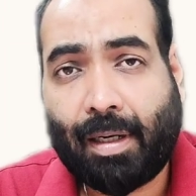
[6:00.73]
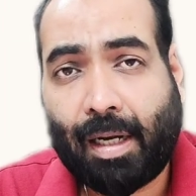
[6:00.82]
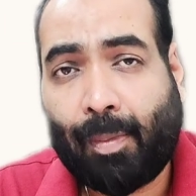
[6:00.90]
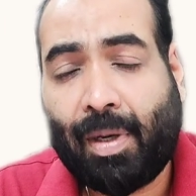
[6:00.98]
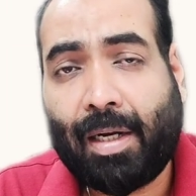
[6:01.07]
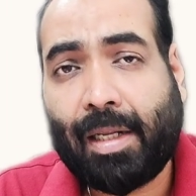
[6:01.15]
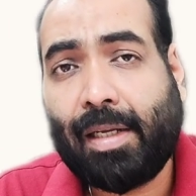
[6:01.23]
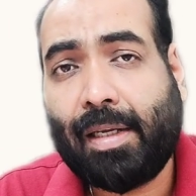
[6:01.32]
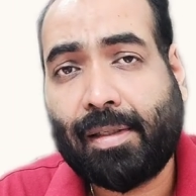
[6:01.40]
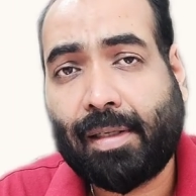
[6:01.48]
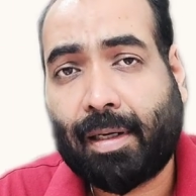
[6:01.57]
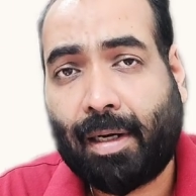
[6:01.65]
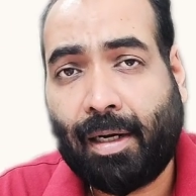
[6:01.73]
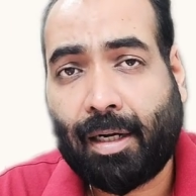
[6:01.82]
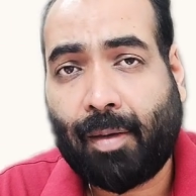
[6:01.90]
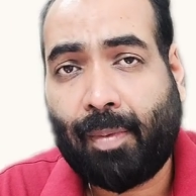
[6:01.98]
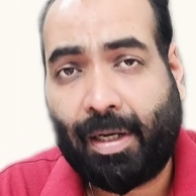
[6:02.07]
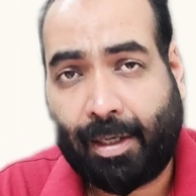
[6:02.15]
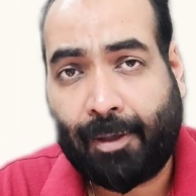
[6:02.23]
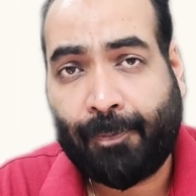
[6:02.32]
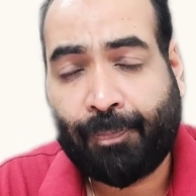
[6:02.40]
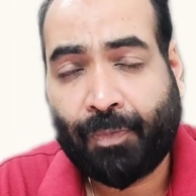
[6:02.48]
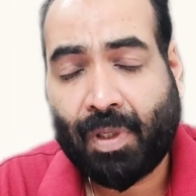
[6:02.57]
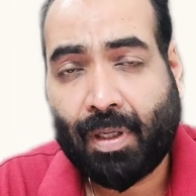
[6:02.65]
liability is a current liability,
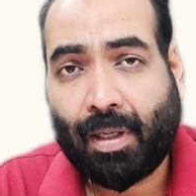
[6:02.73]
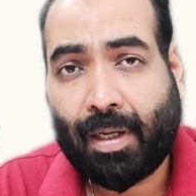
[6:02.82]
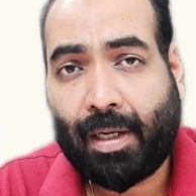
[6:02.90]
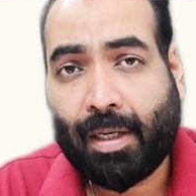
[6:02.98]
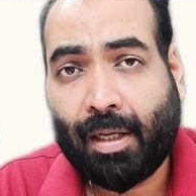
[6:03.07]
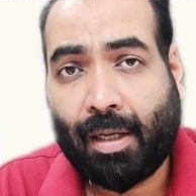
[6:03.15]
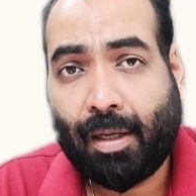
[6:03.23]
right?